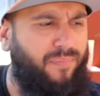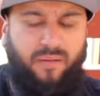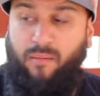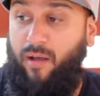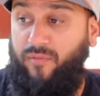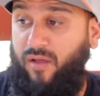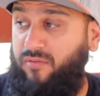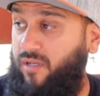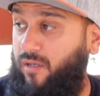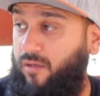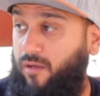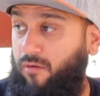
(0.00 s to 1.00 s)
me in the mouth. I was
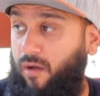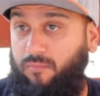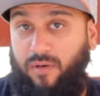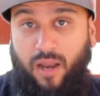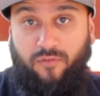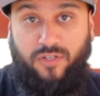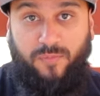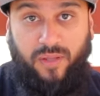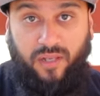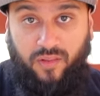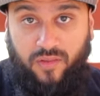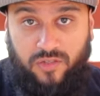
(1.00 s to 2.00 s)
like, yo, I'm never
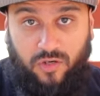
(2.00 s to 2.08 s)
speaking to this